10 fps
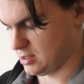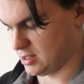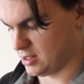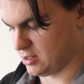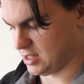
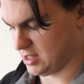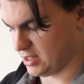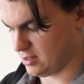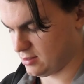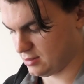kind of
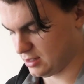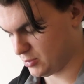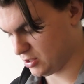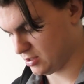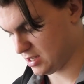nicely
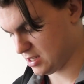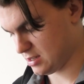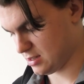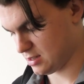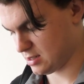clipped on there.
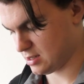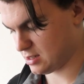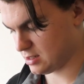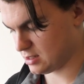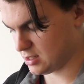
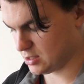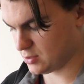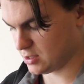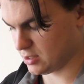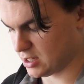And this
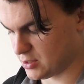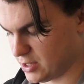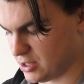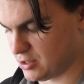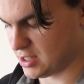one, I guess we
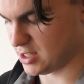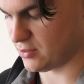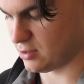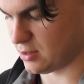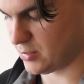can use this
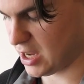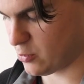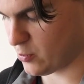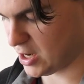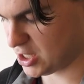for um,
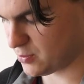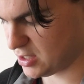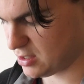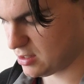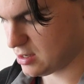cable
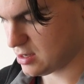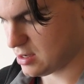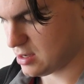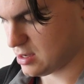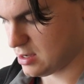management
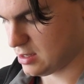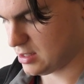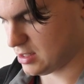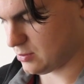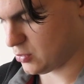at
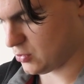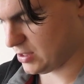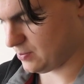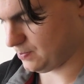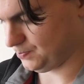some point.